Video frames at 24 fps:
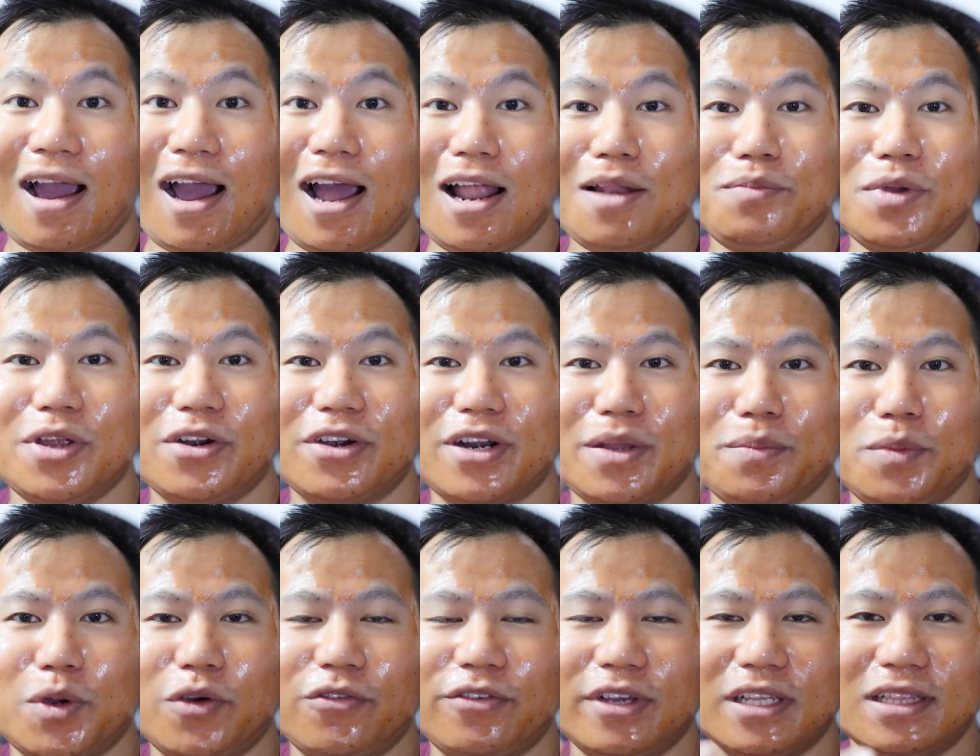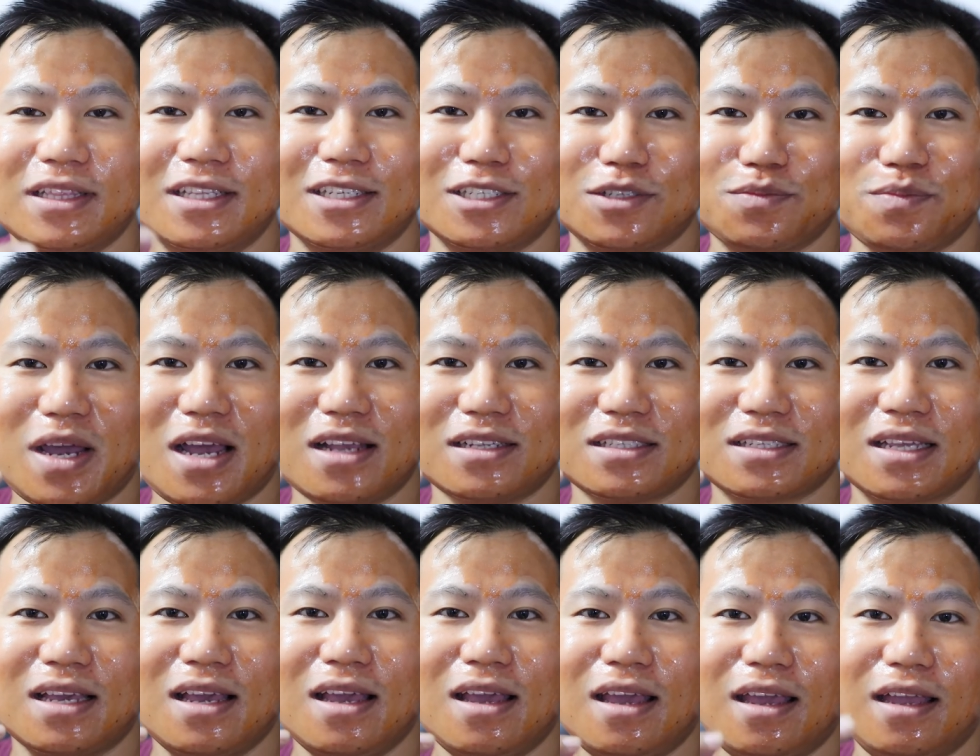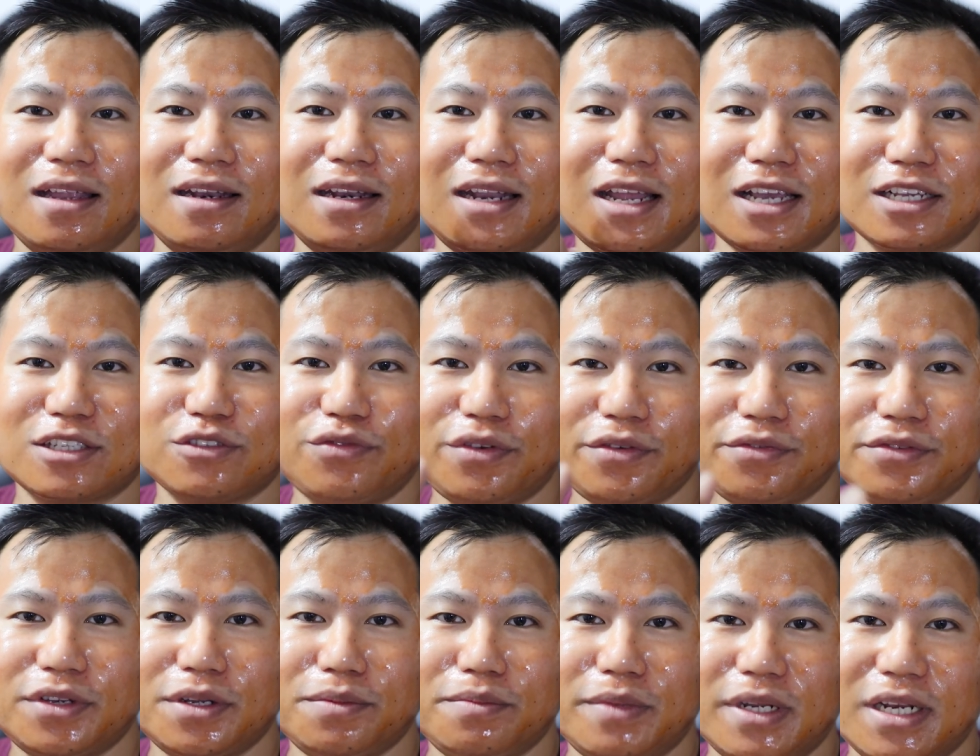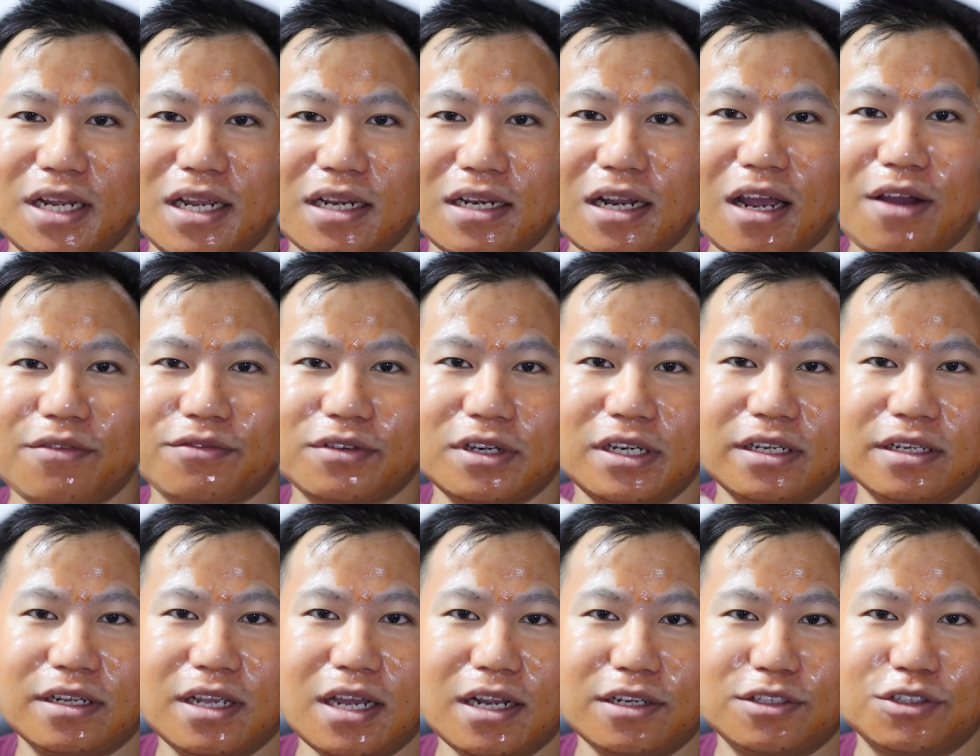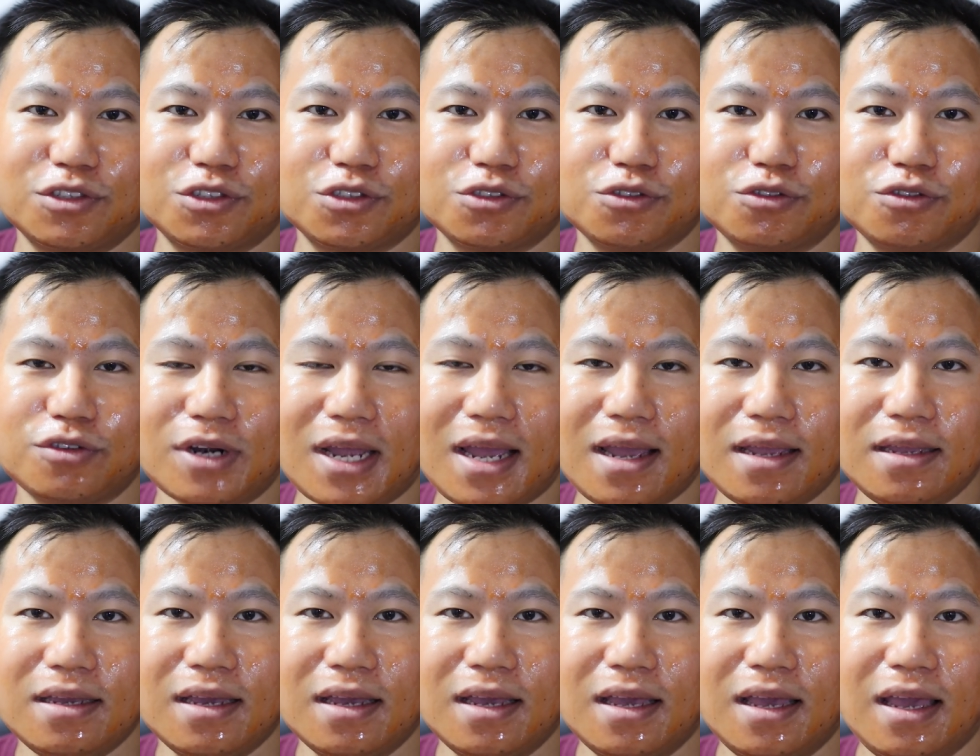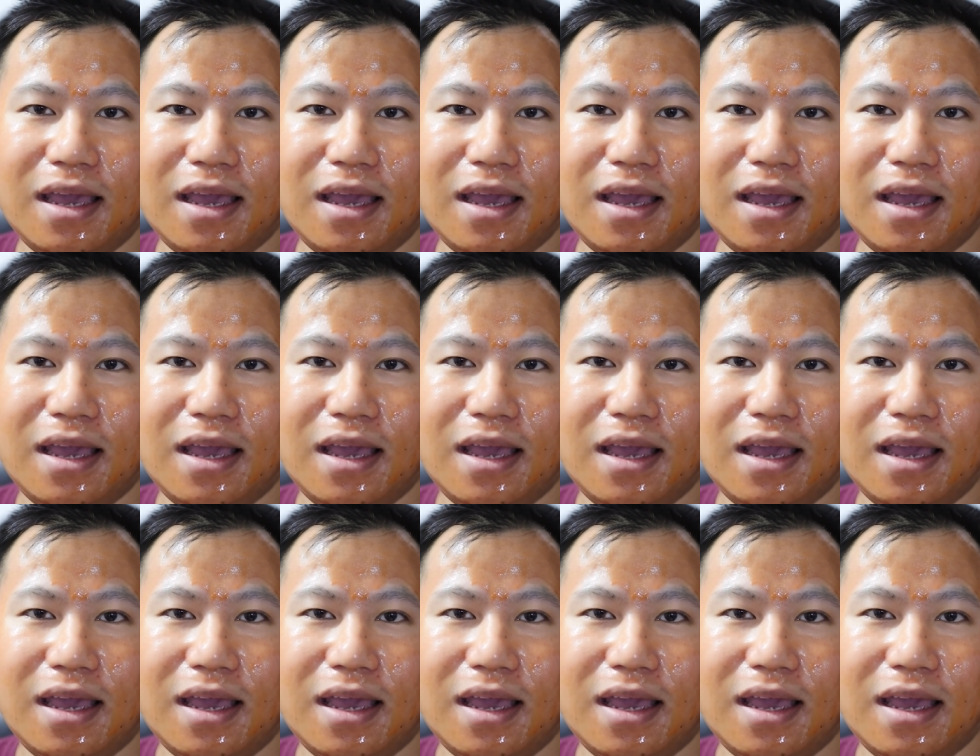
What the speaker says: I'll be removing this mask in next 15 minutes after it gets dry,